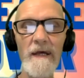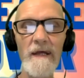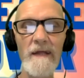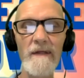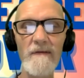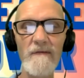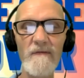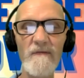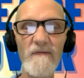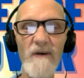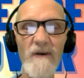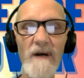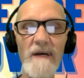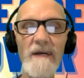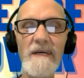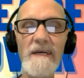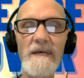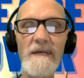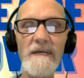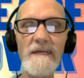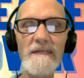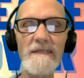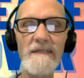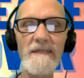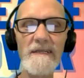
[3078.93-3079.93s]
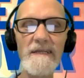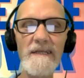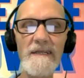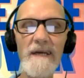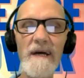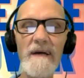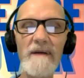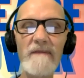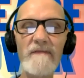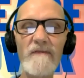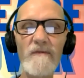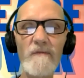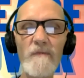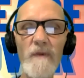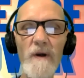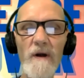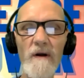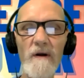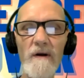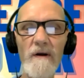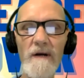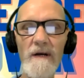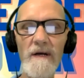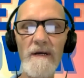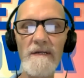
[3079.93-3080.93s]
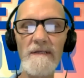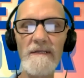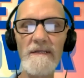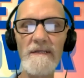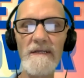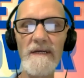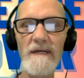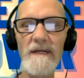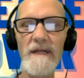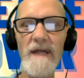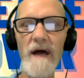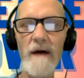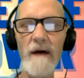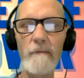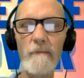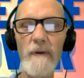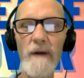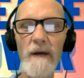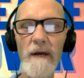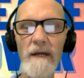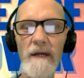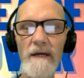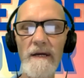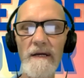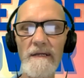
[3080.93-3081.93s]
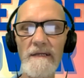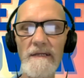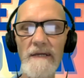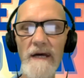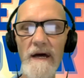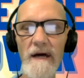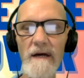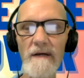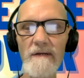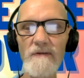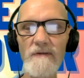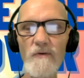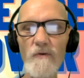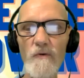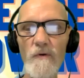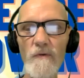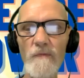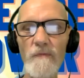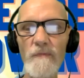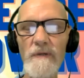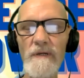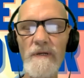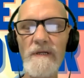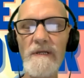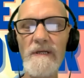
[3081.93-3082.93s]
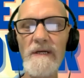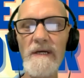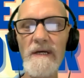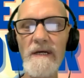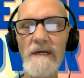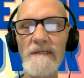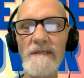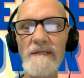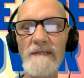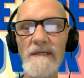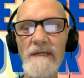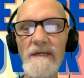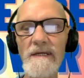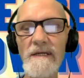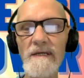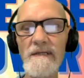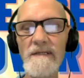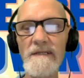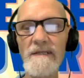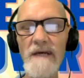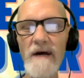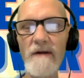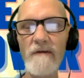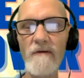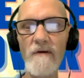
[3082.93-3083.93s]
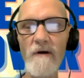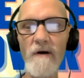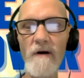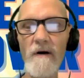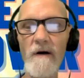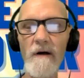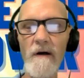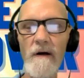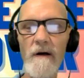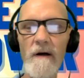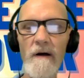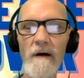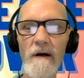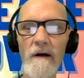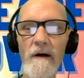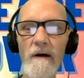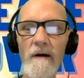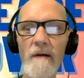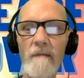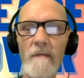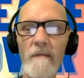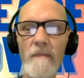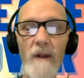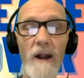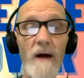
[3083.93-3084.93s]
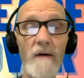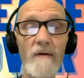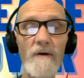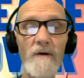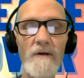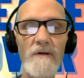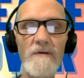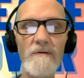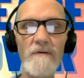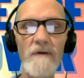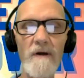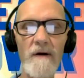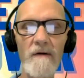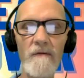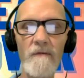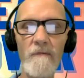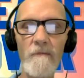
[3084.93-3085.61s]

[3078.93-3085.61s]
The Vikings and Native Americans didn't have panic attacks or PTSD, etc. But how can you know?